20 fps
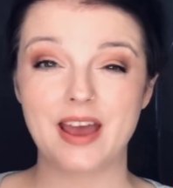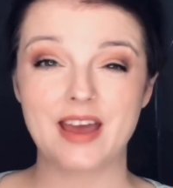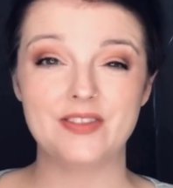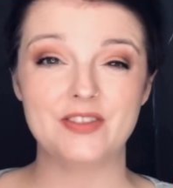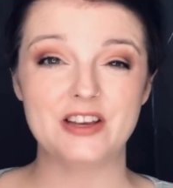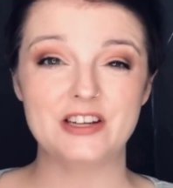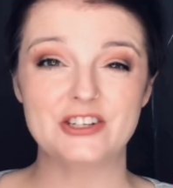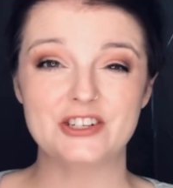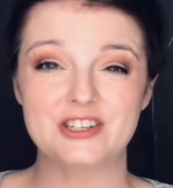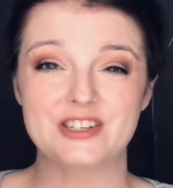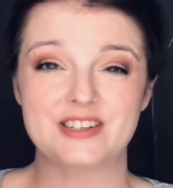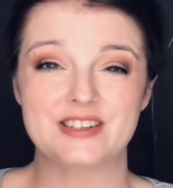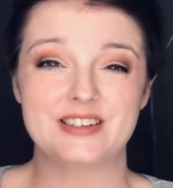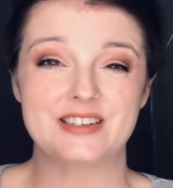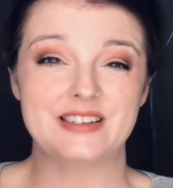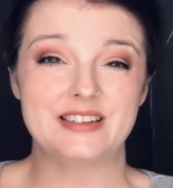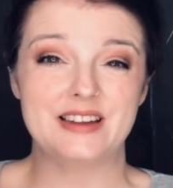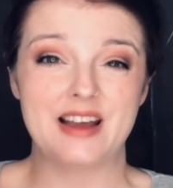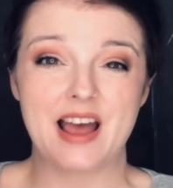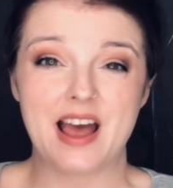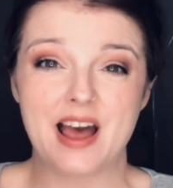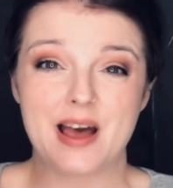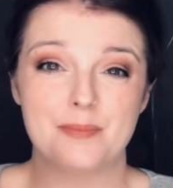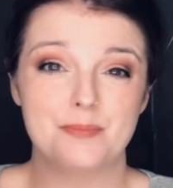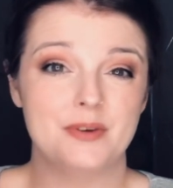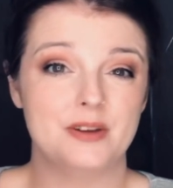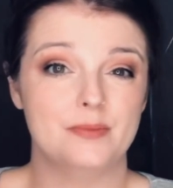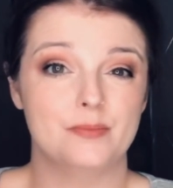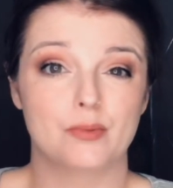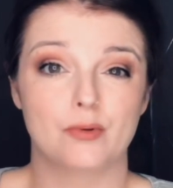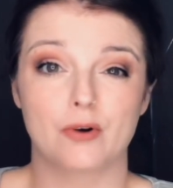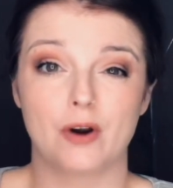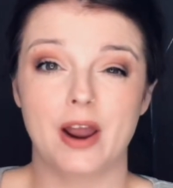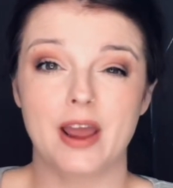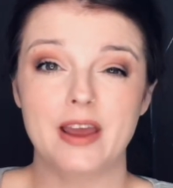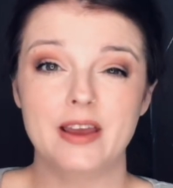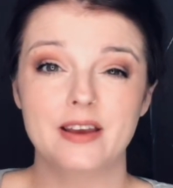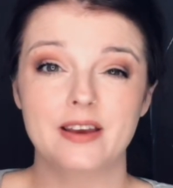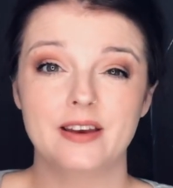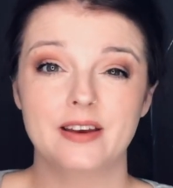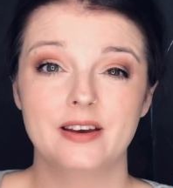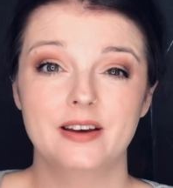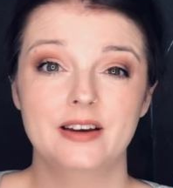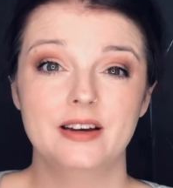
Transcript: and they just snap and break?